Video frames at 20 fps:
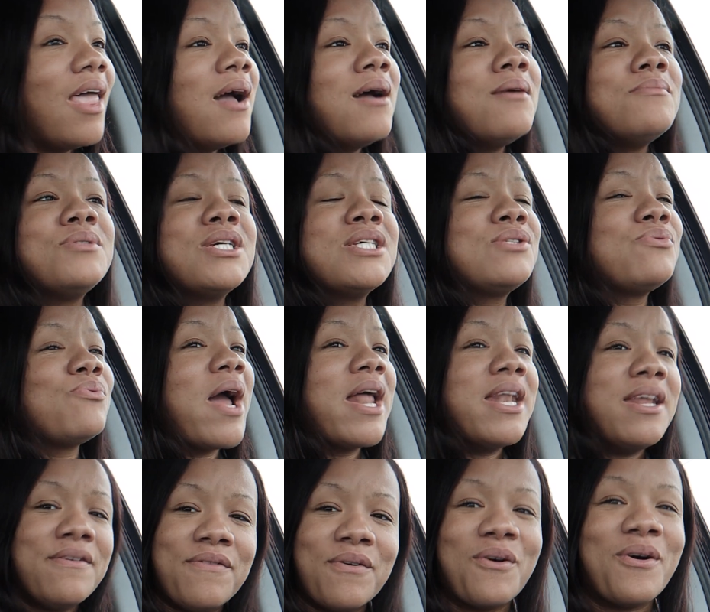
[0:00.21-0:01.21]
I'm just
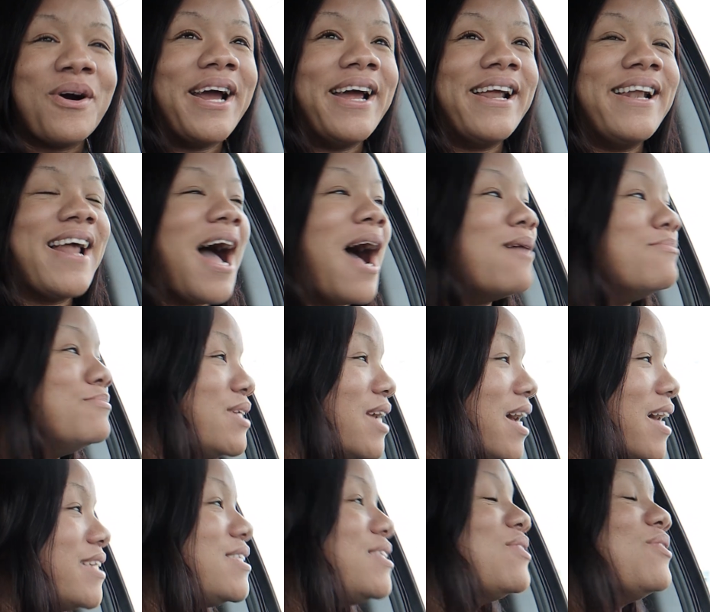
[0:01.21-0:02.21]
ready for it. I'm
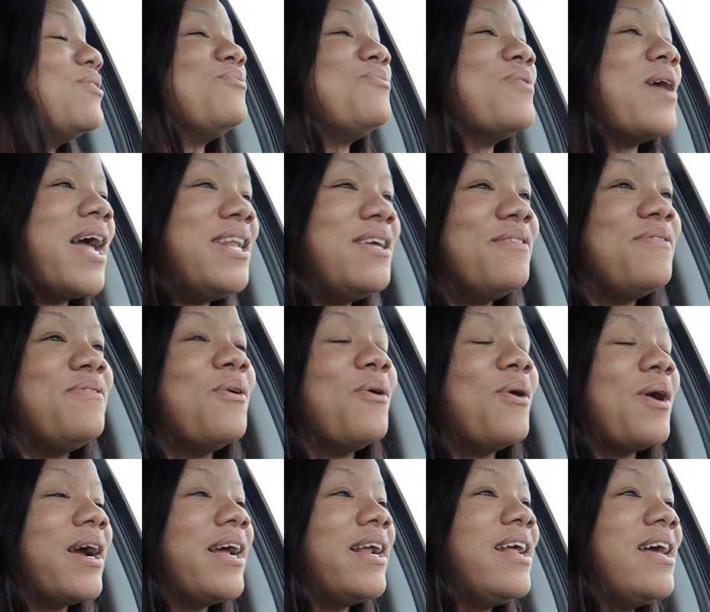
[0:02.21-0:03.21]
just ready
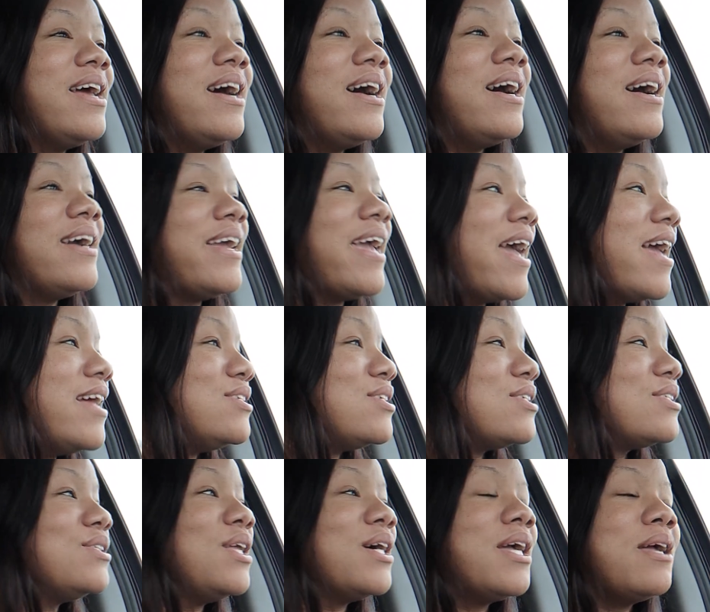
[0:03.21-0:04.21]
for it. Again,
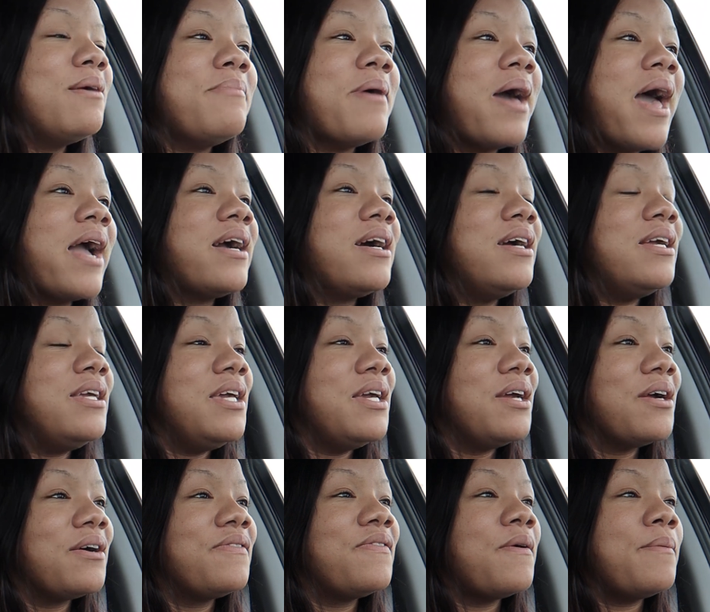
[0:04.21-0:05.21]
just looking back a
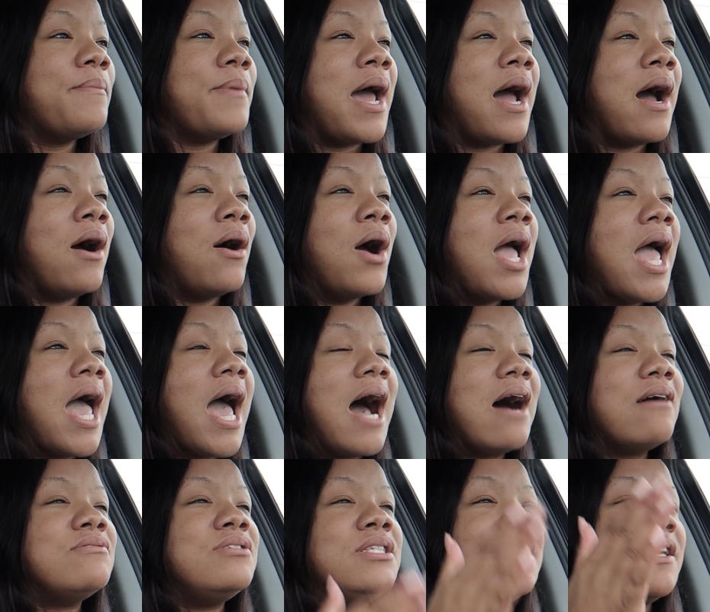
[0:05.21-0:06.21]
year from now,
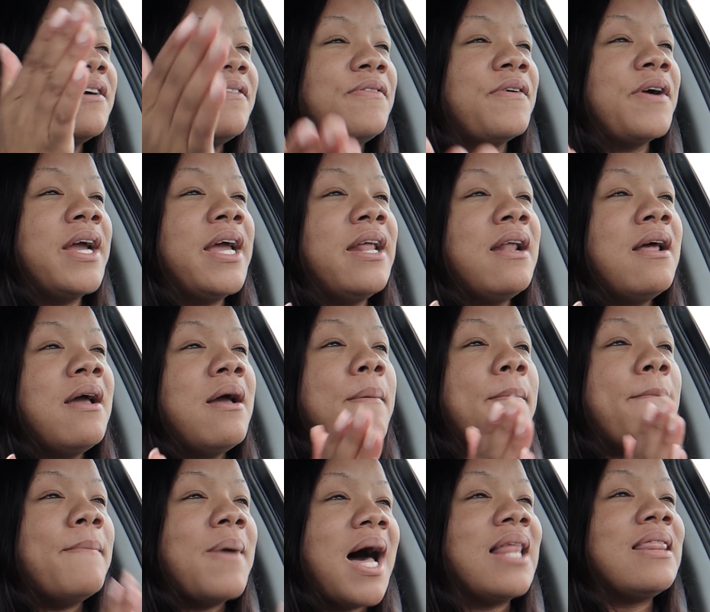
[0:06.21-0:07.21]
how
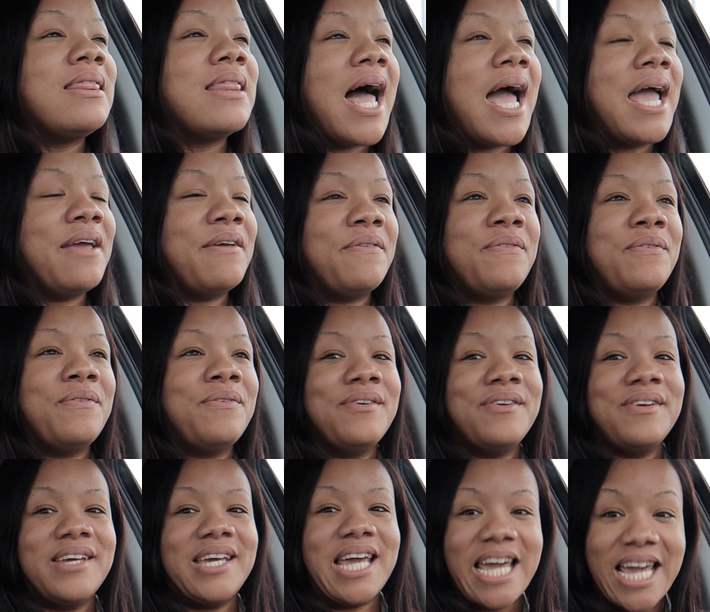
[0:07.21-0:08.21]
different my life
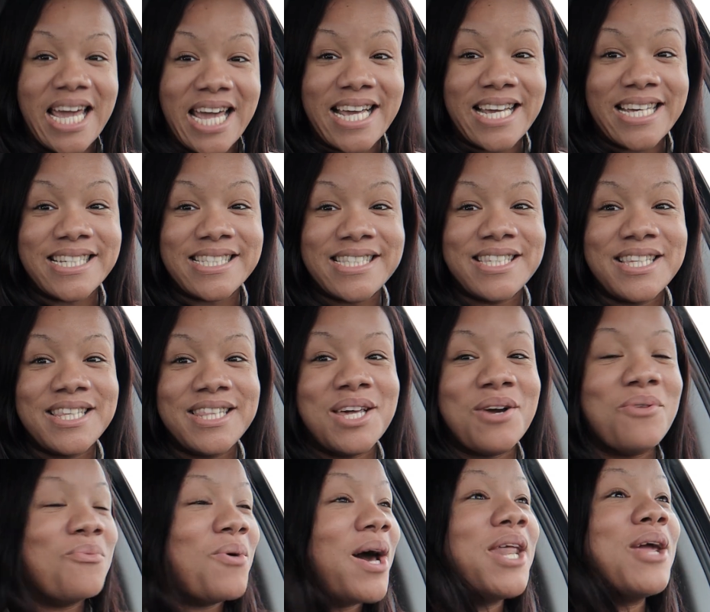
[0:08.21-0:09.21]
is
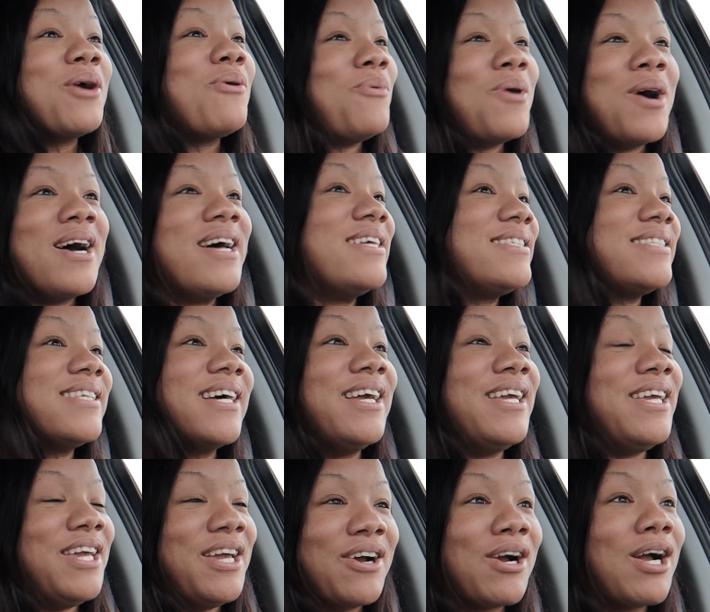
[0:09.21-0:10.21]
than what it was a
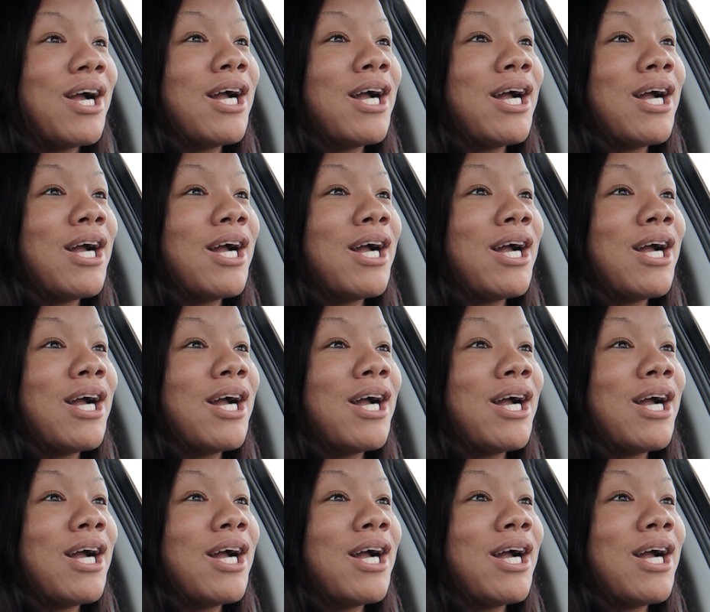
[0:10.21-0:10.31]
year